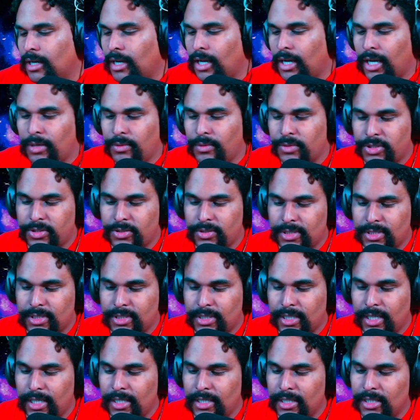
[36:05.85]
I was
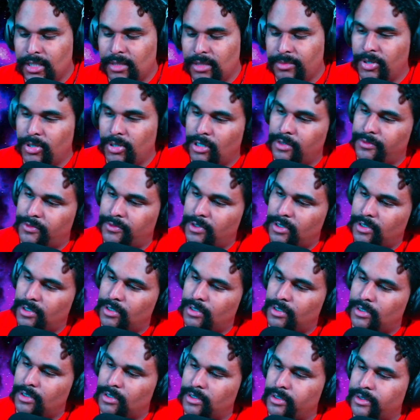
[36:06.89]
standing in the middle of
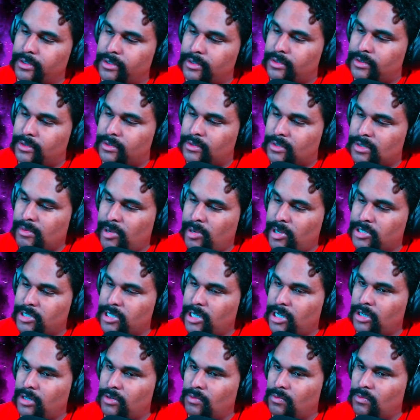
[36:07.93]
a small
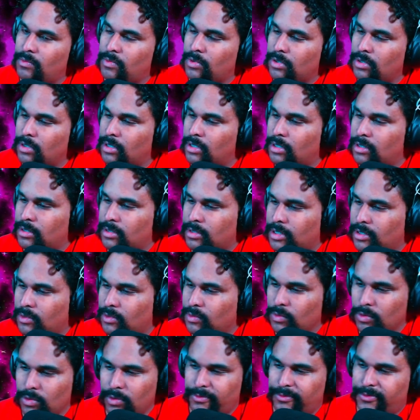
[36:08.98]
town world, uh, a
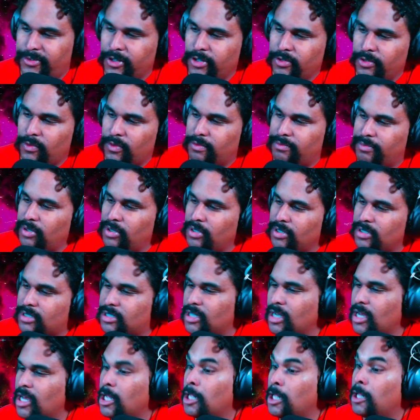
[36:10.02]
room filled with books
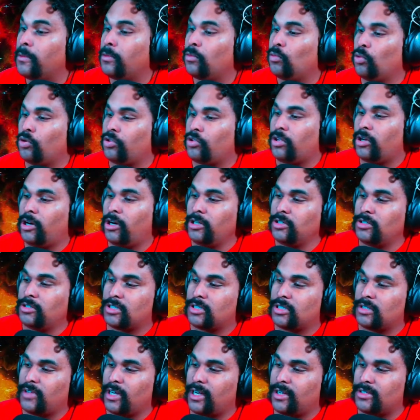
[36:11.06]
worth hundreds
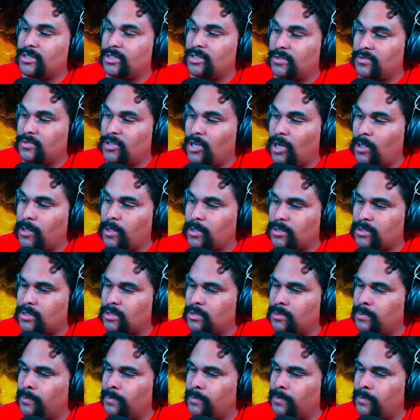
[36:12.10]
of thousands of dollars.